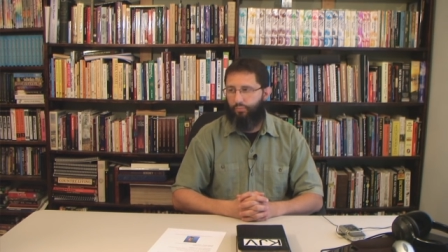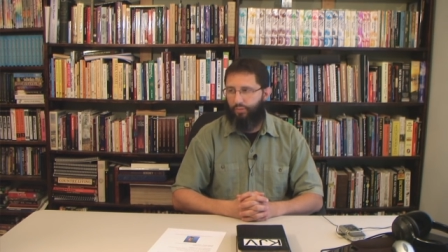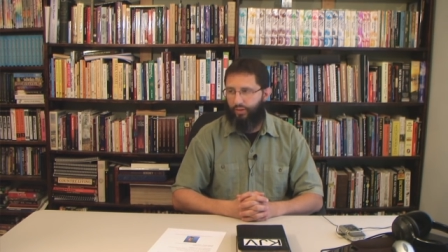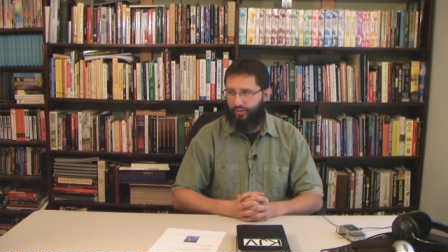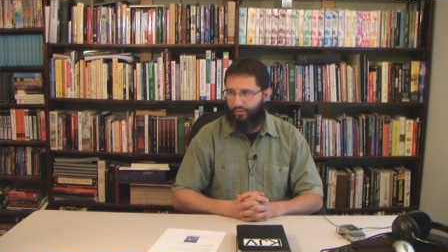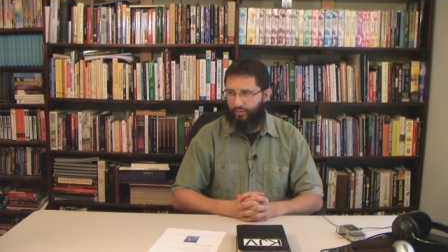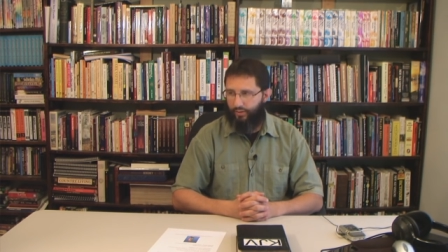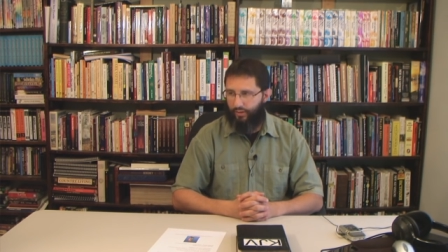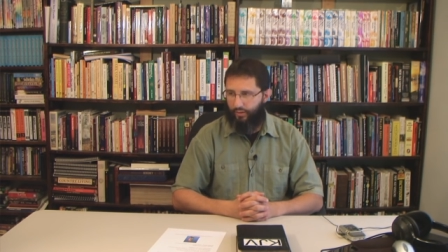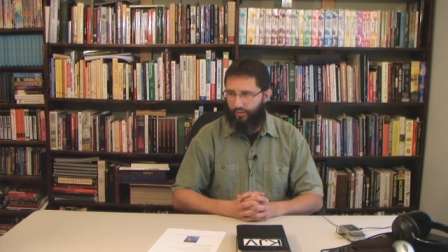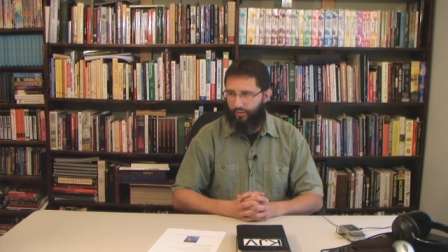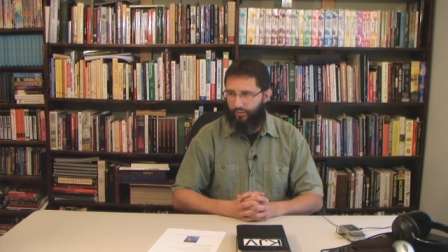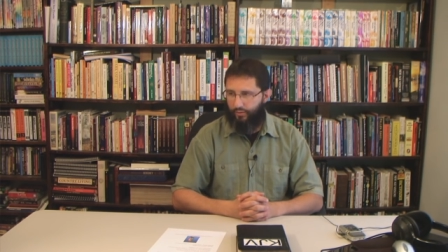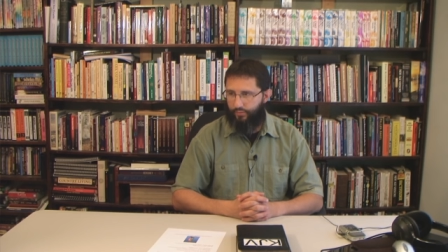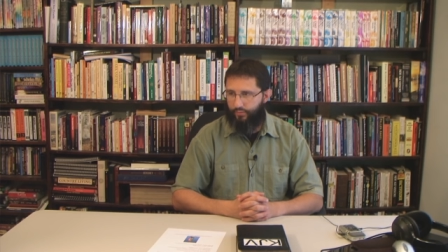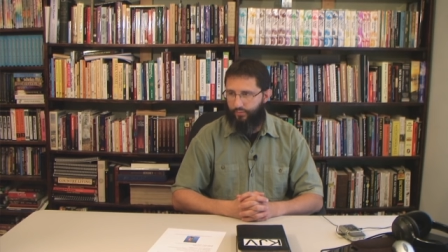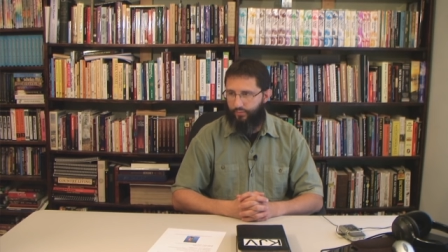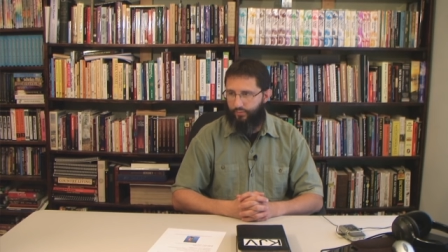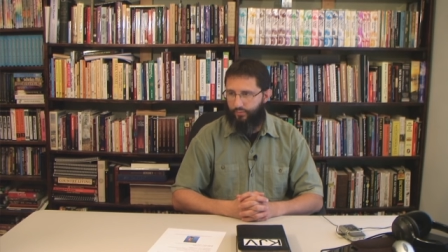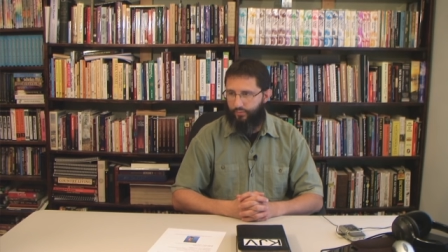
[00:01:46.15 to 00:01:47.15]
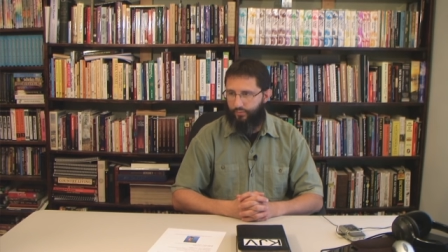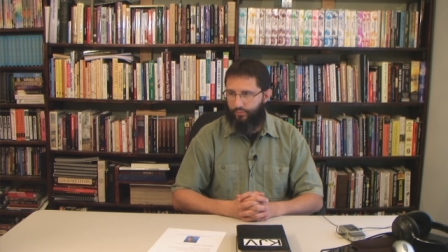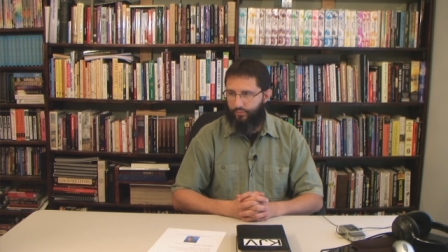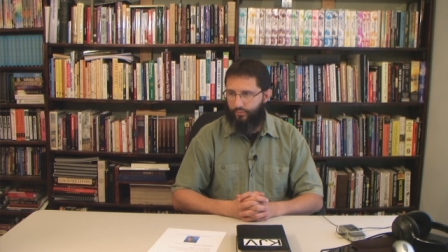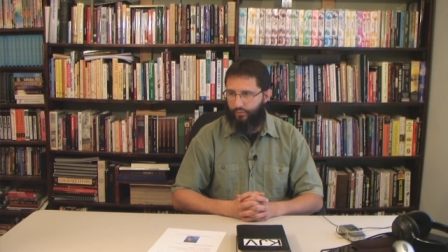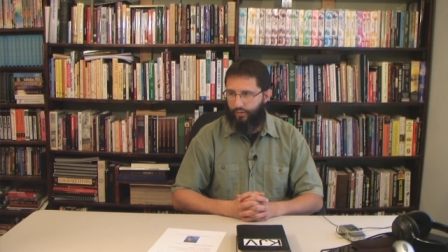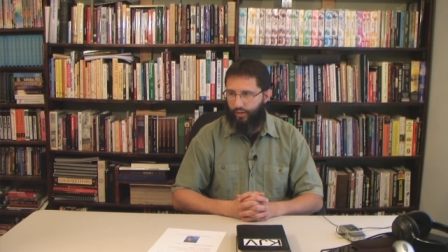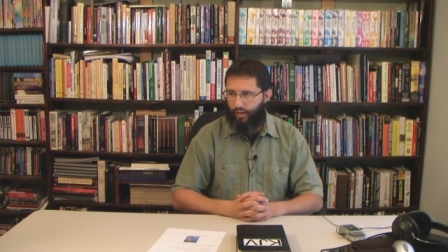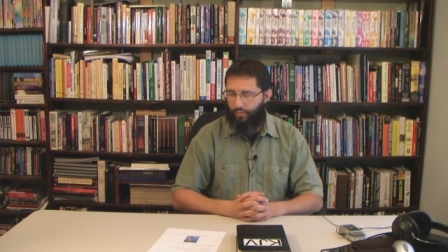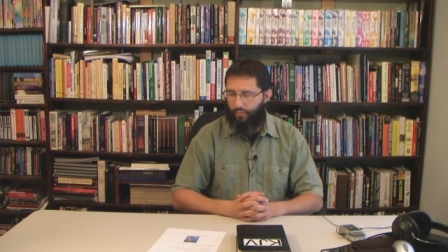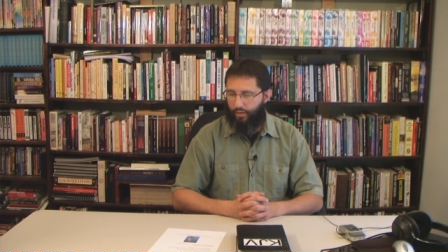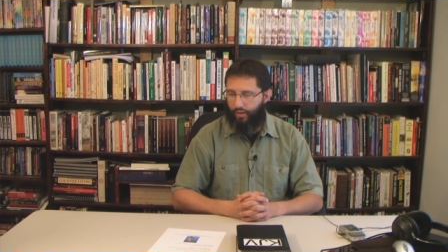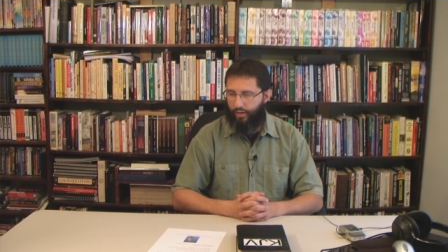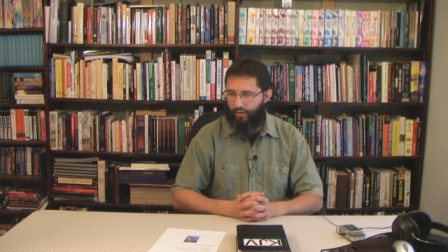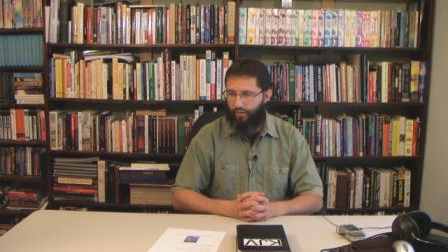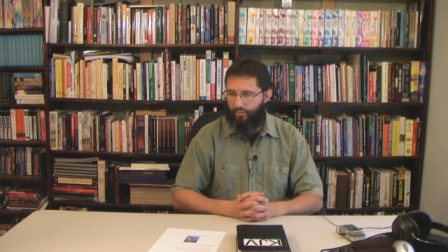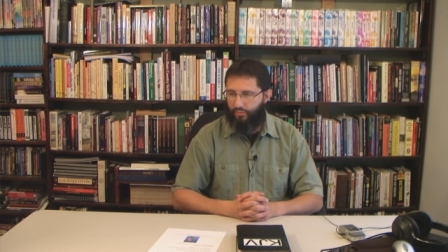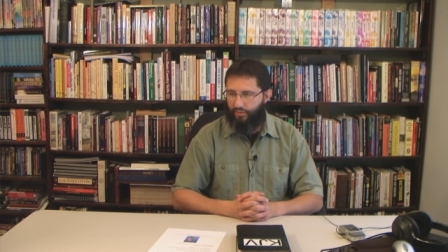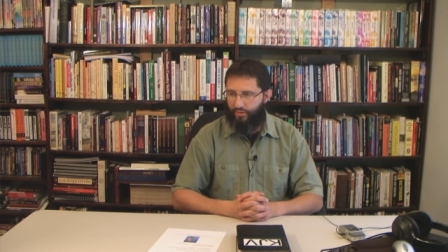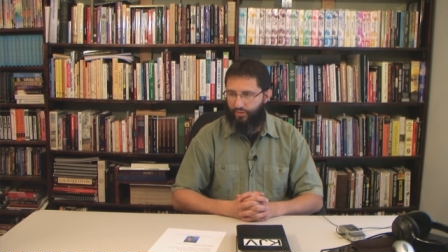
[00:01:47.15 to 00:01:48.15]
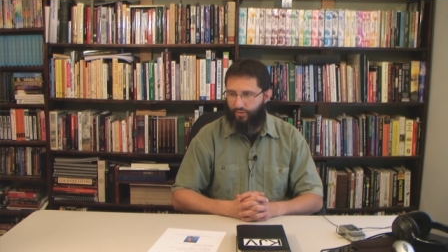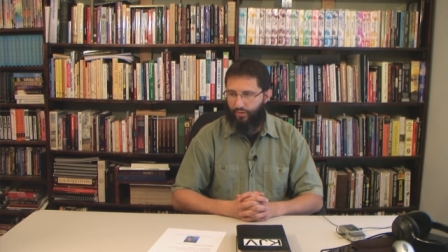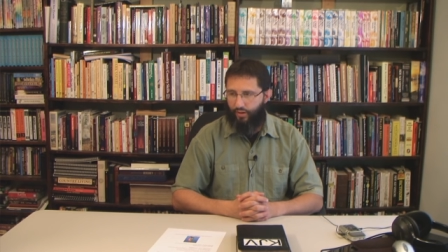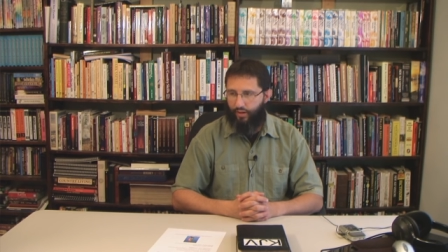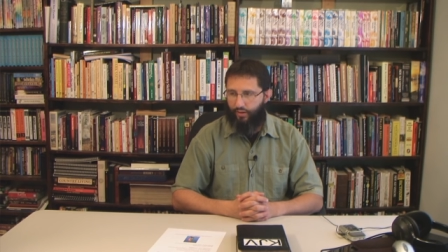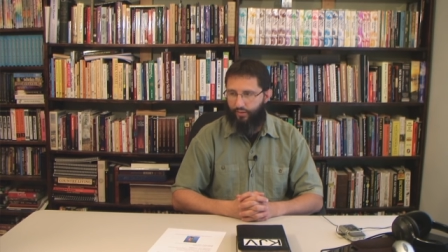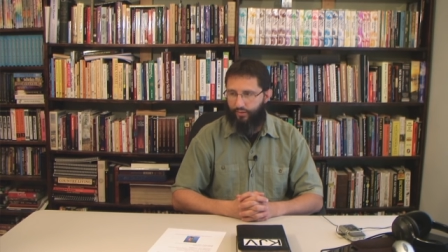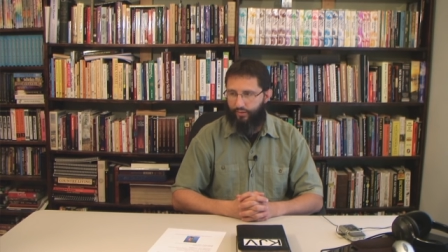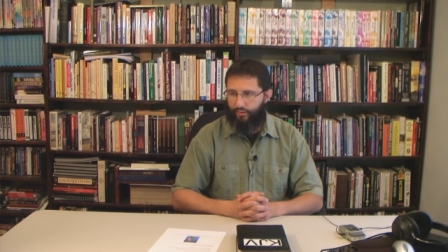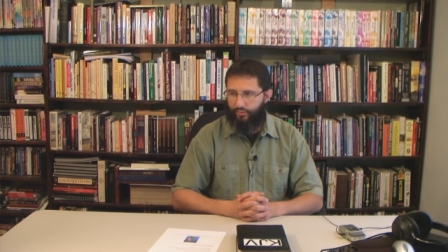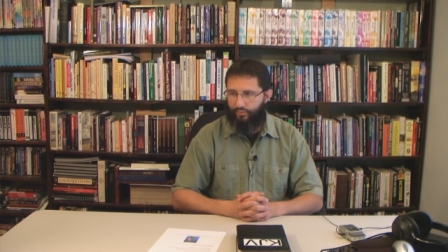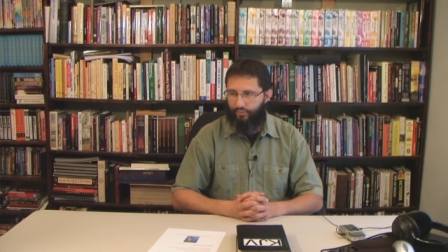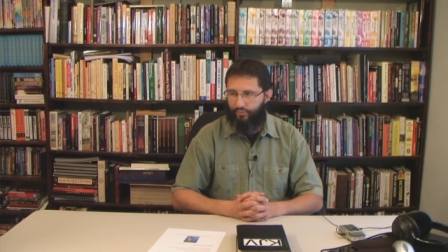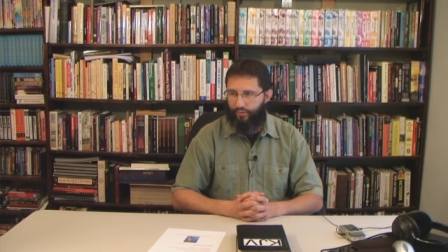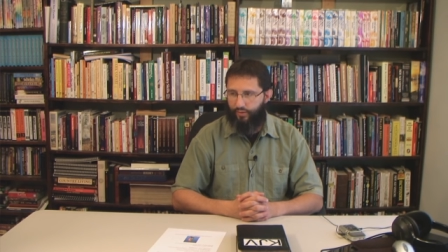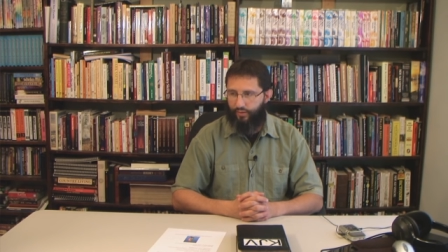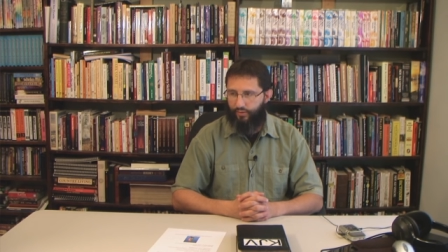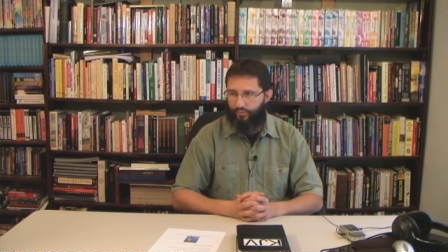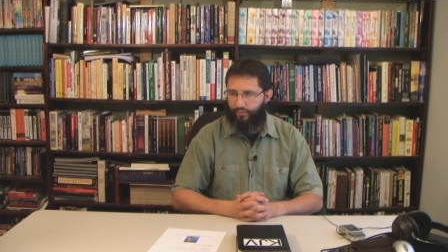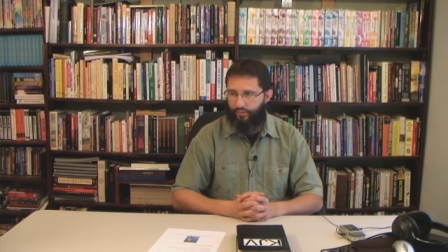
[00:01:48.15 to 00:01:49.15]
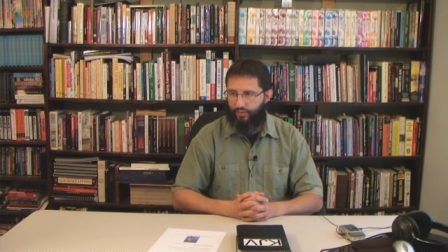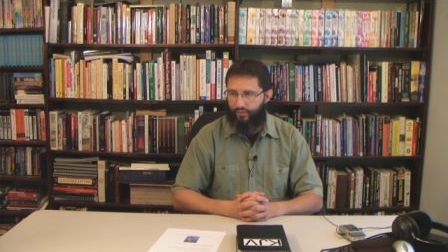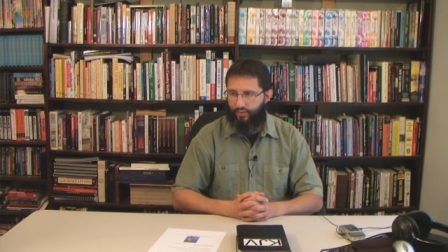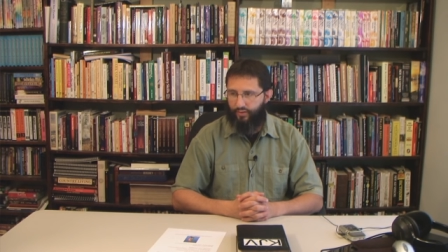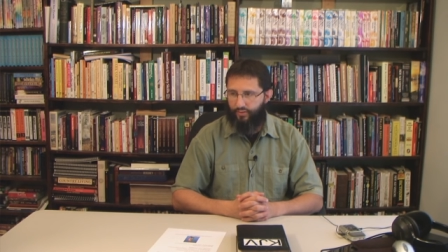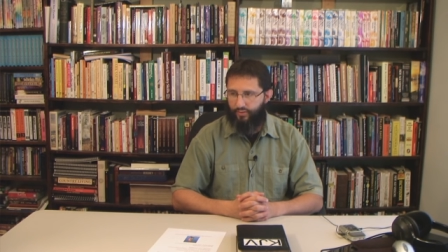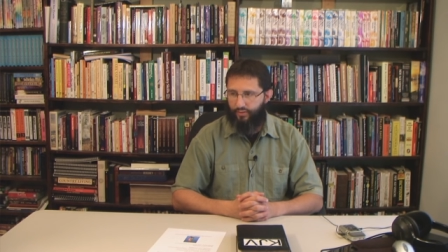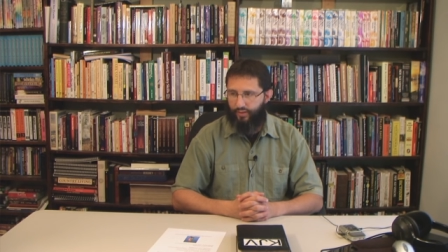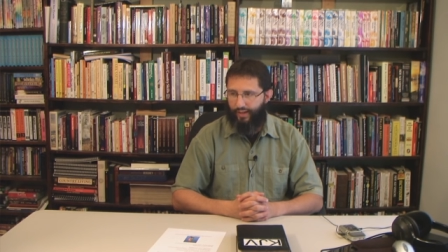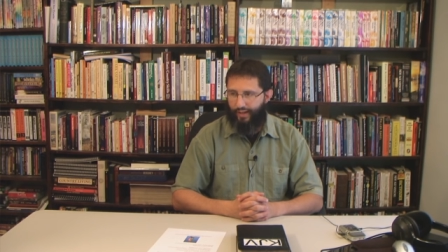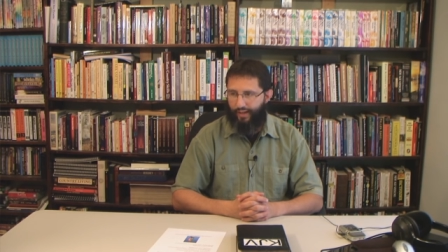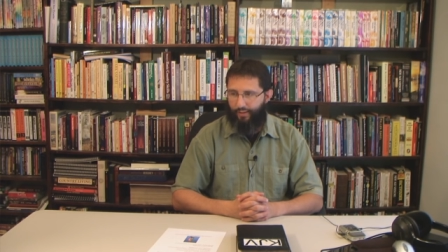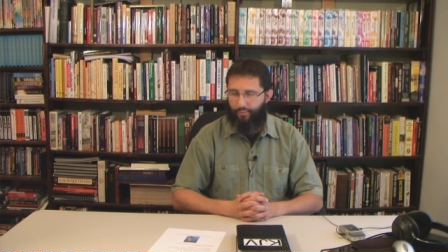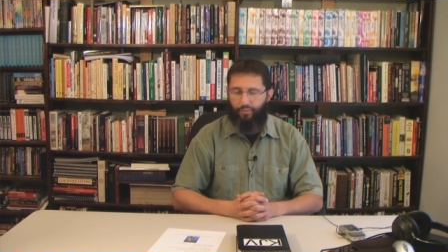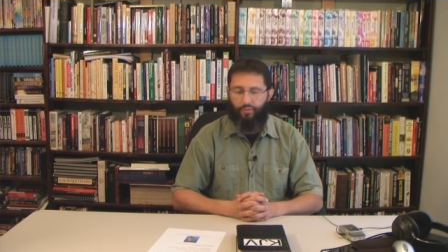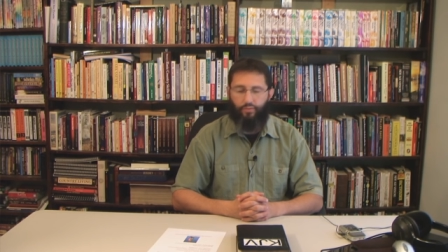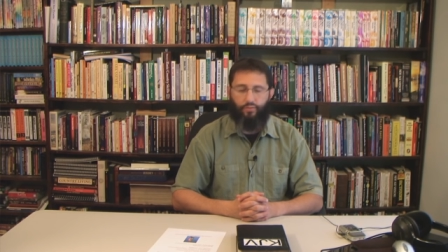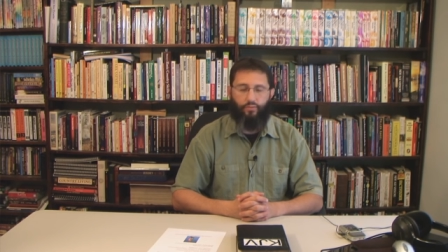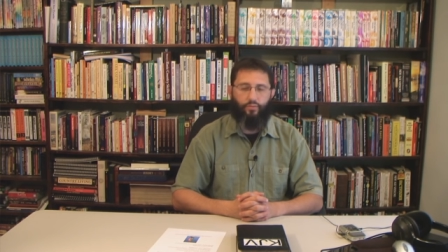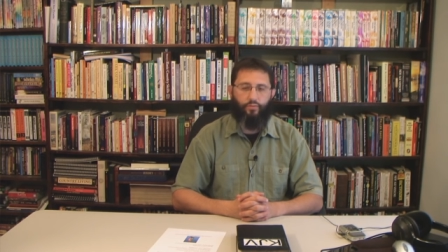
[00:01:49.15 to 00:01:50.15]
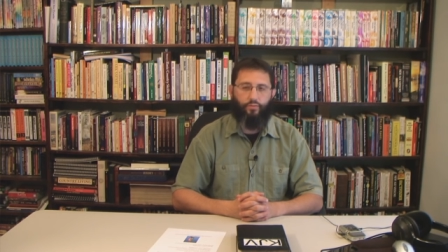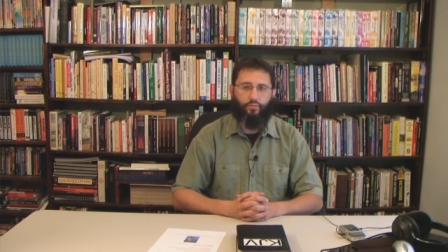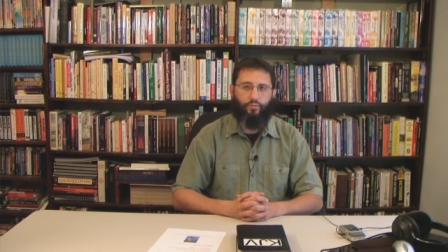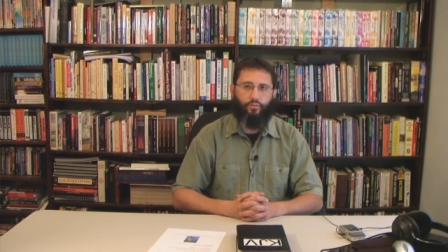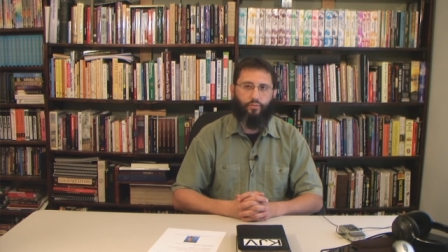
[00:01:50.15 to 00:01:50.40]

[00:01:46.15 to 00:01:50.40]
But am I going to be shocked if it doesn't happen?